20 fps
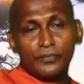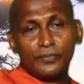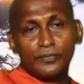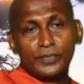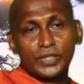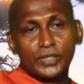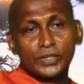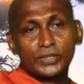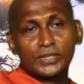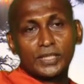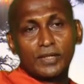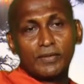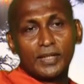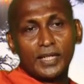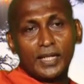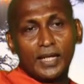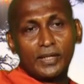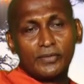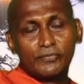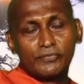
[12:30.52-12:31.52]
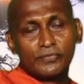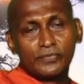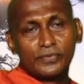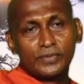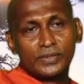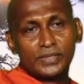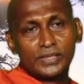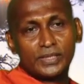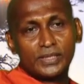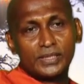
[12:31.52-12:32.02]
because our life
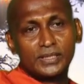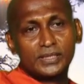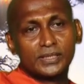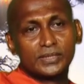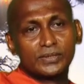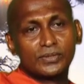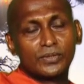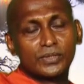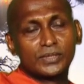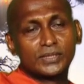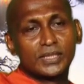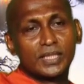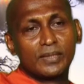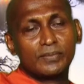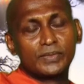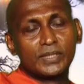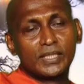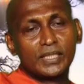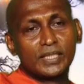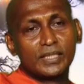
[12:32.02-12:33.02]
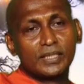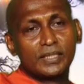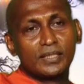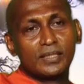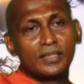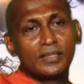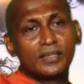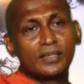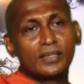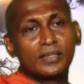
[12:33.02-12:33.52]
is not something
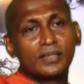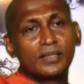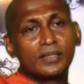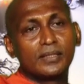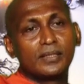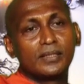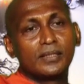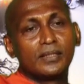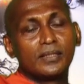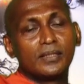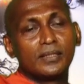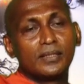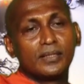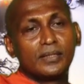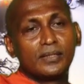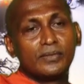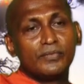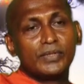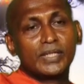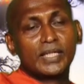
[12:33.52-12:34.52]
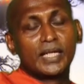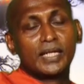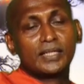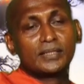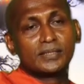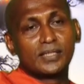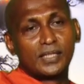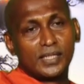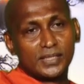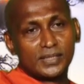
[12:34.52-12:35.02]
we can
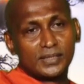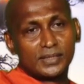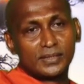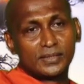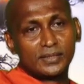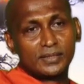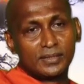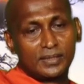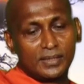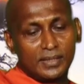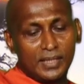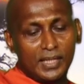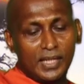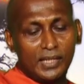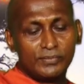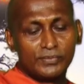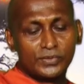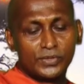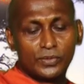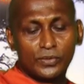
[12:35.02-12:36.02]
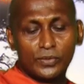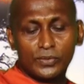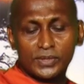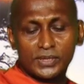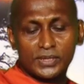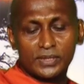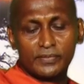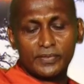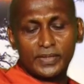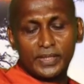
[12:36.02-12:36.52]
trust. Life
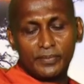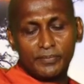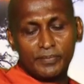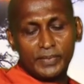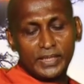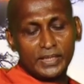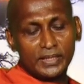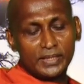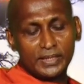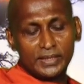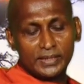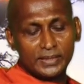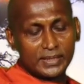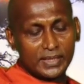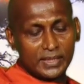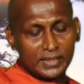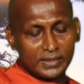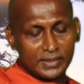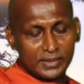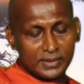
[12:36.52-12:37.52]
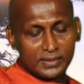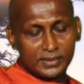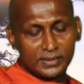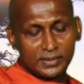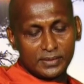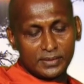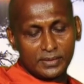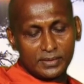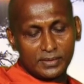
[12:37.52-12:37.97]
throws away many things at us.